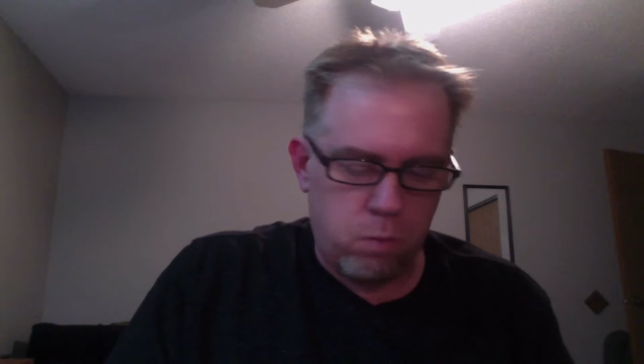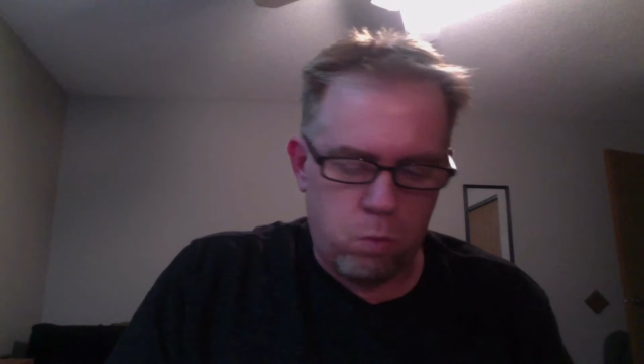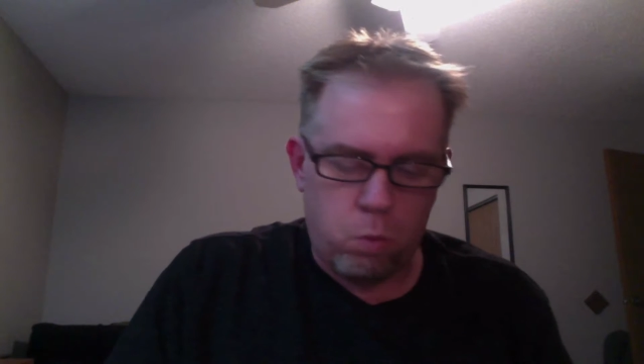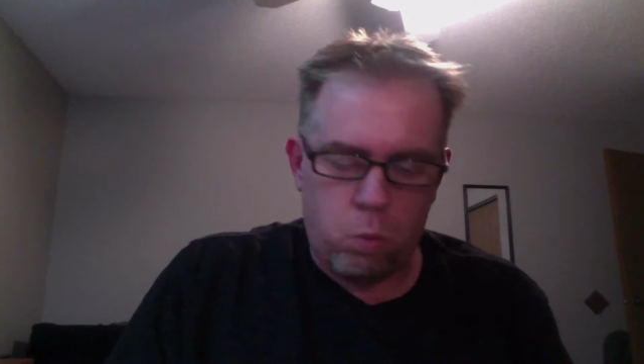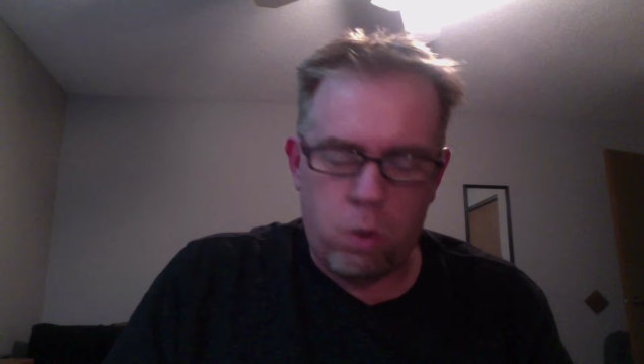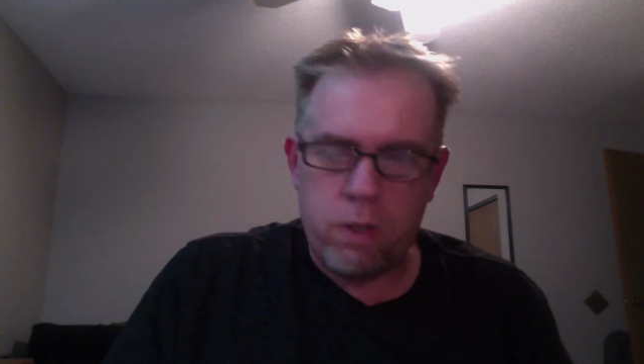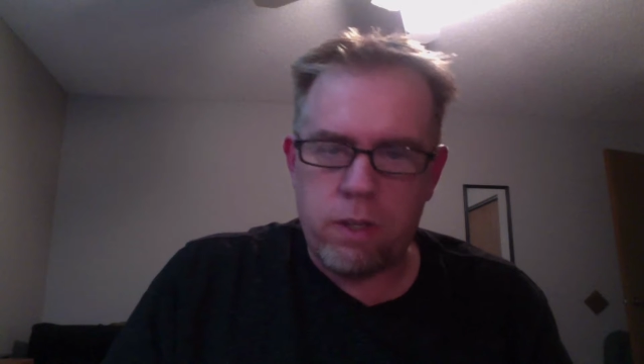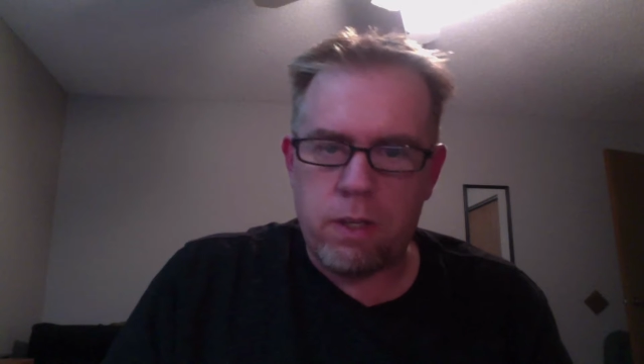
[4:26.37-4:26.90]

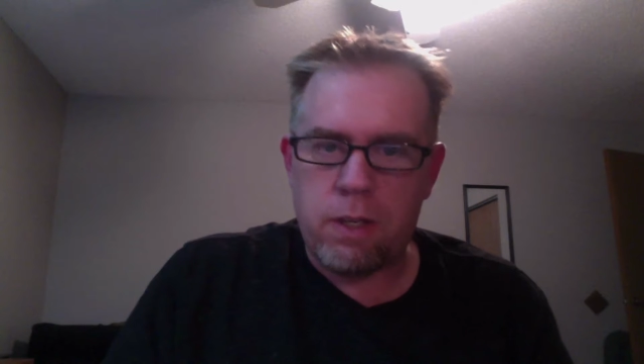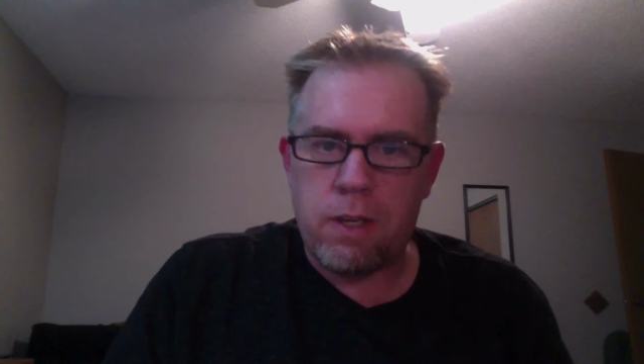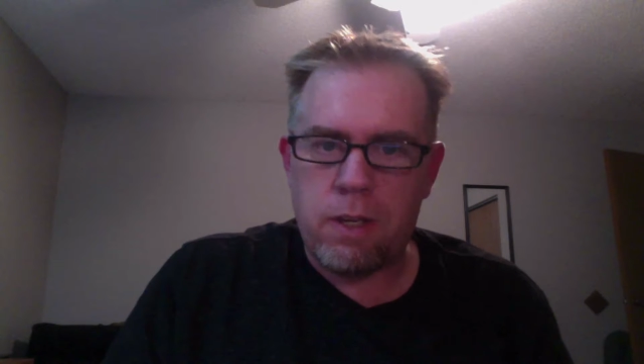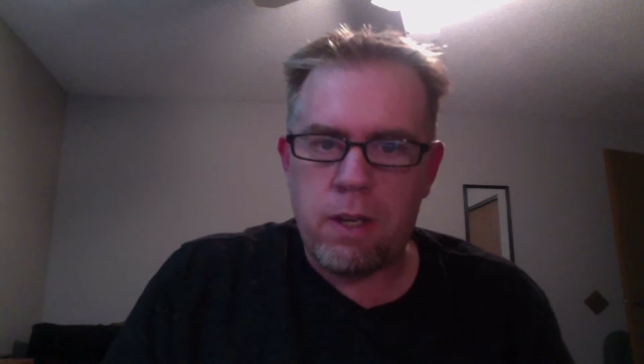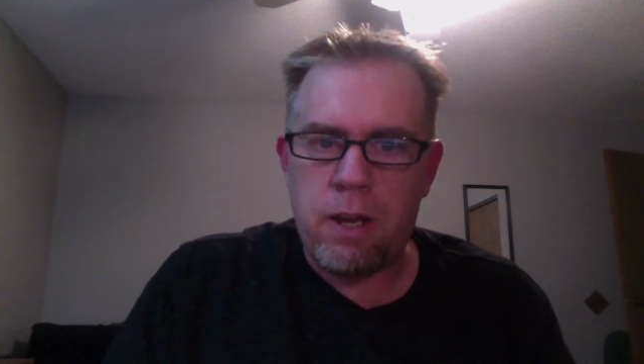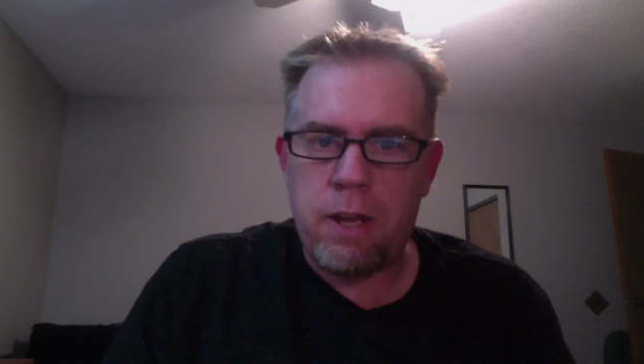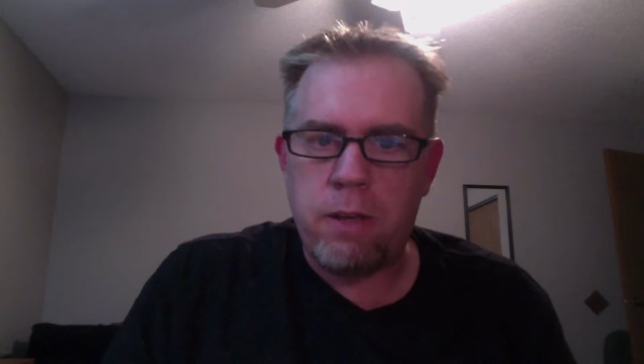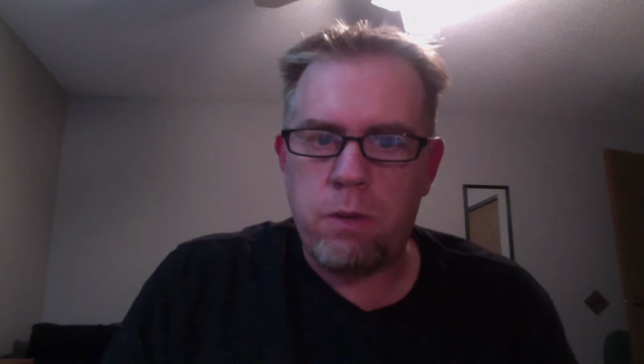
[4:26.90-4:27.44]
What
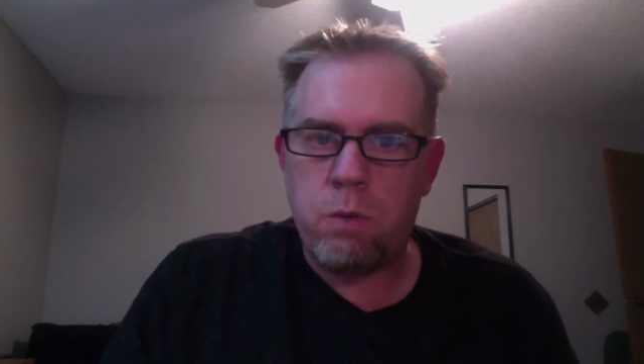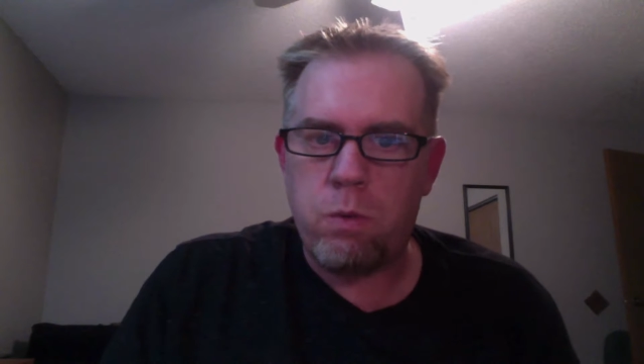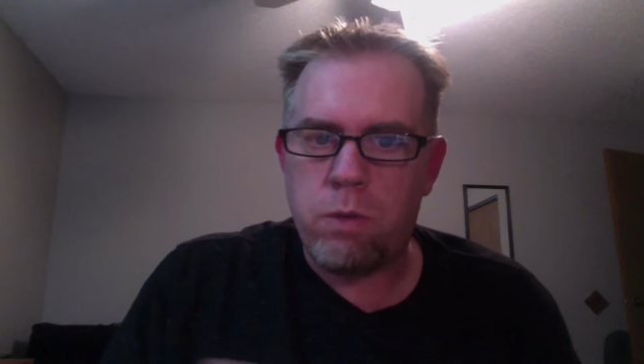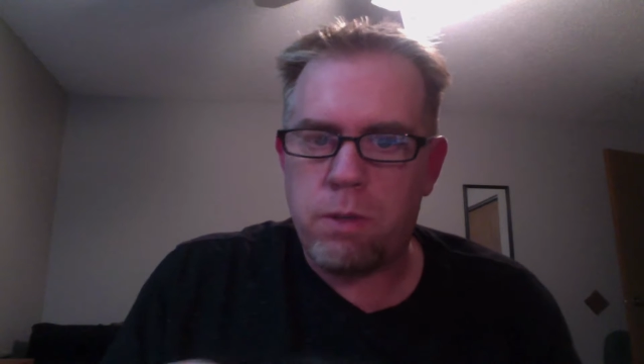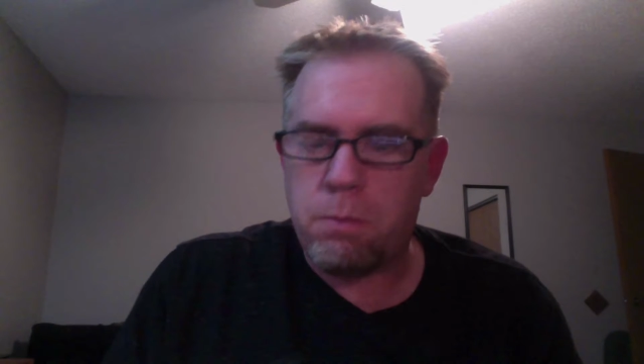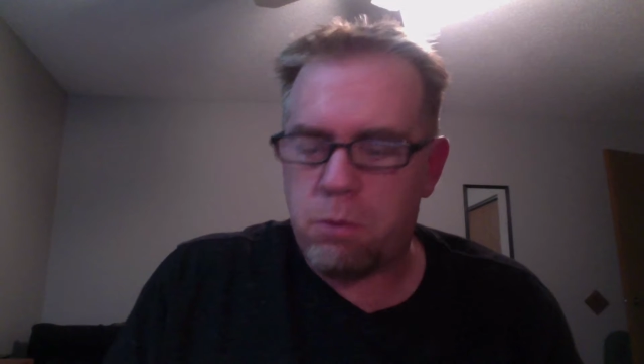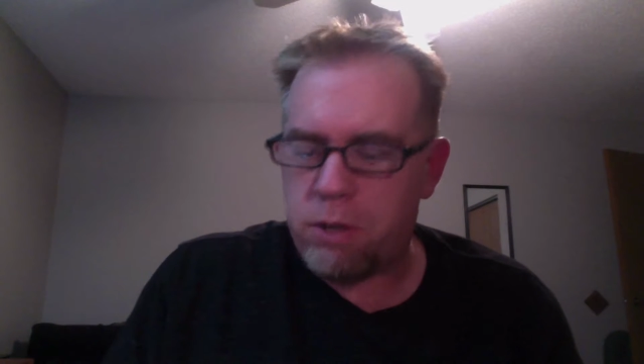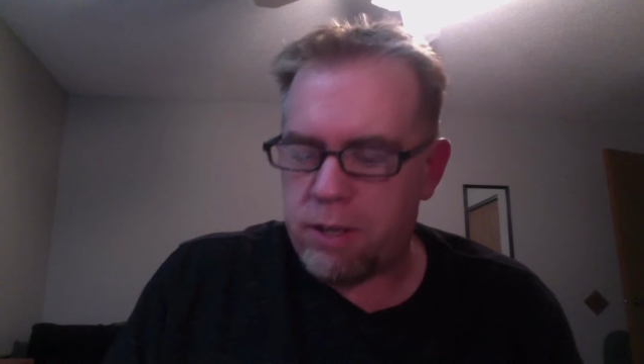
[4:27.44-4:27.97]
can I do
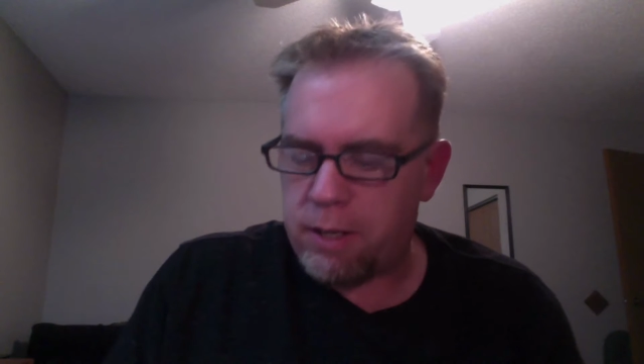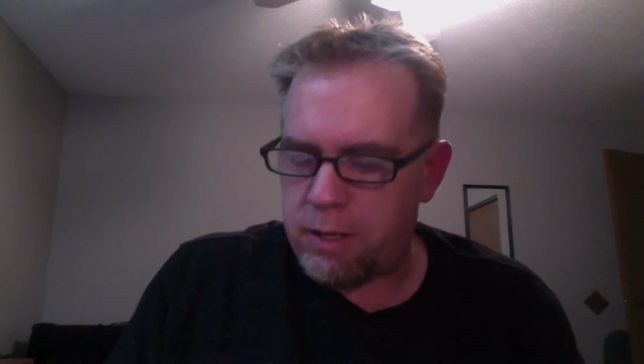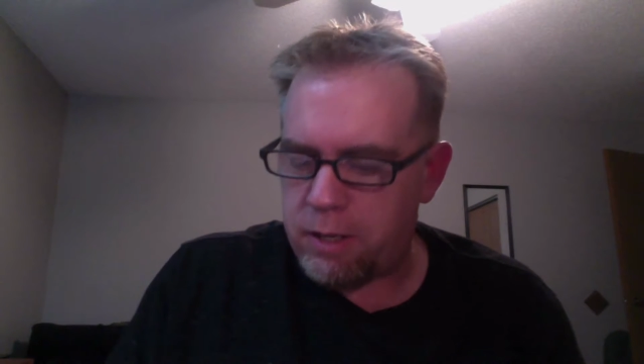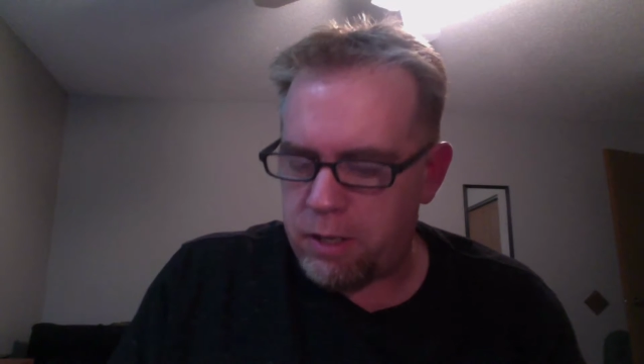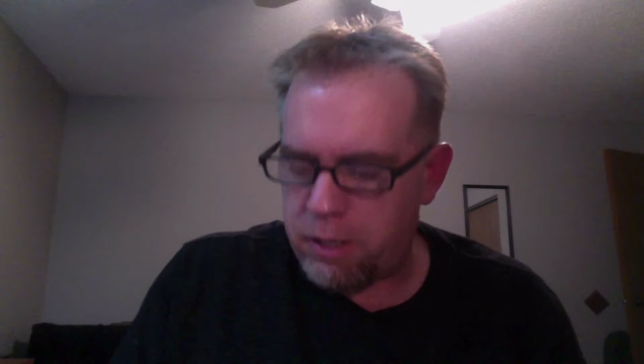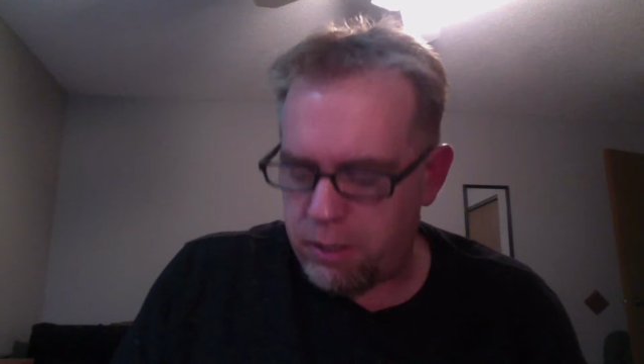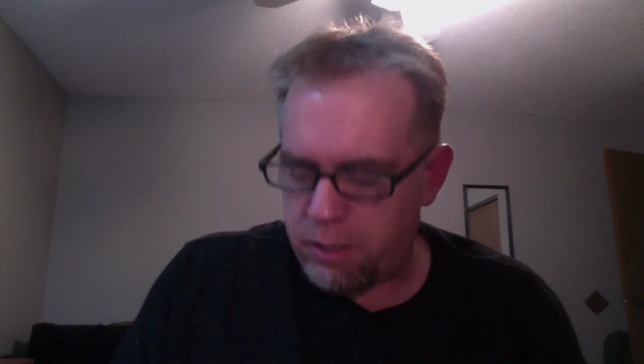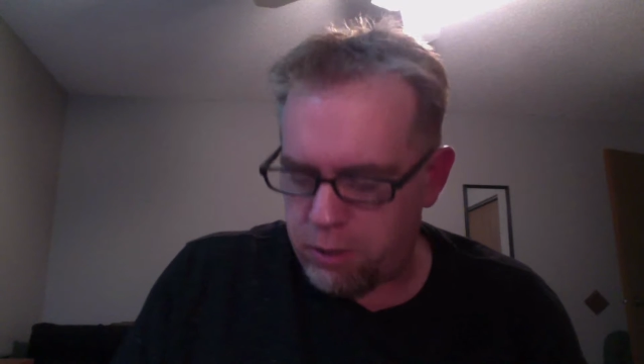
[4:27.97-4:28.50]
to bring in